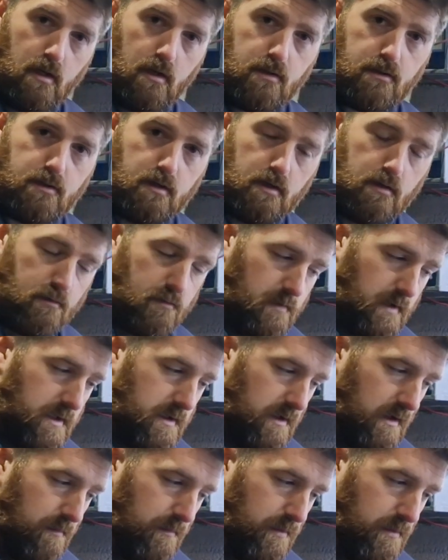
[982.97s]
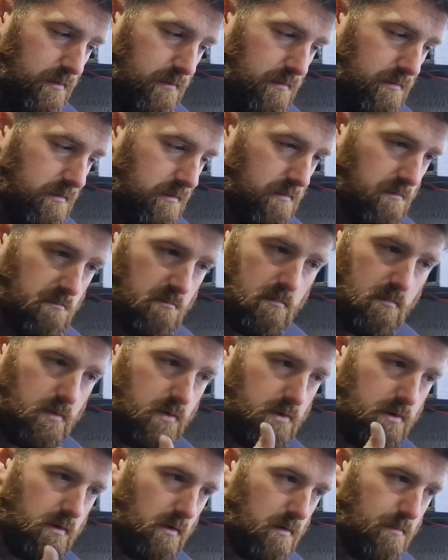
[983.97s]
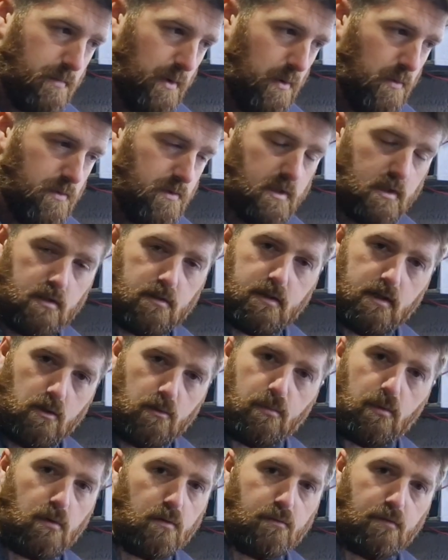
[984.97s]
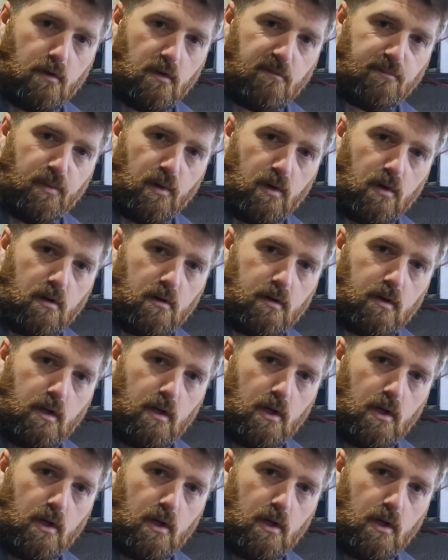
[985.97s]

So for example, stock boost is 0.5 bar.